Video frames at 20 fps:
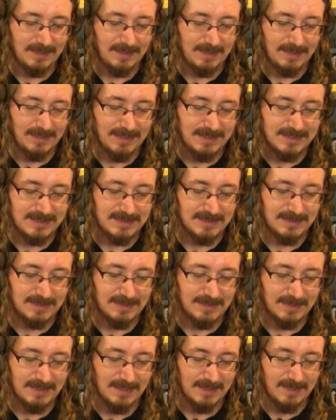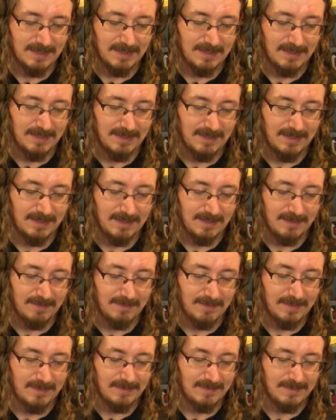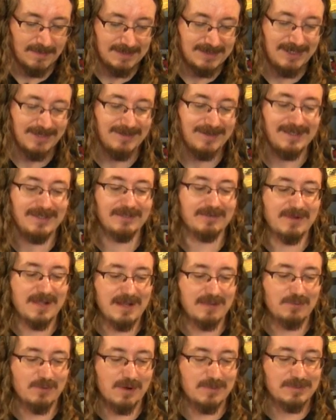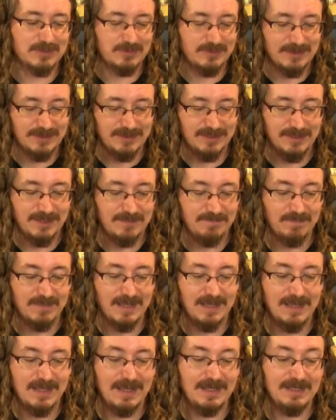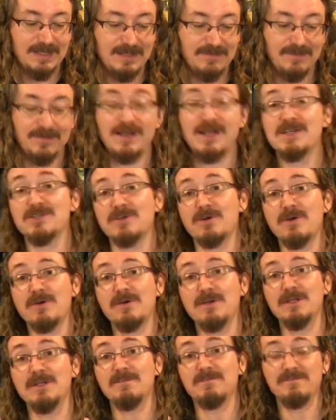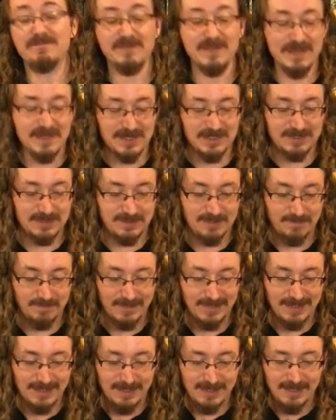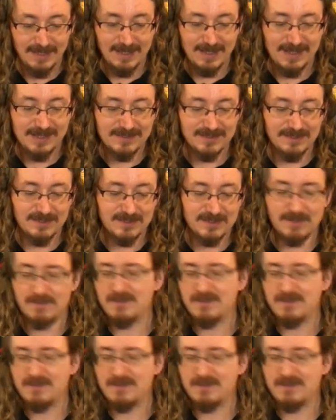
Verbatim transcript: and let's see, uh, uh, in Tyranny, the grand war between good and evil has already finished. Uh, so there's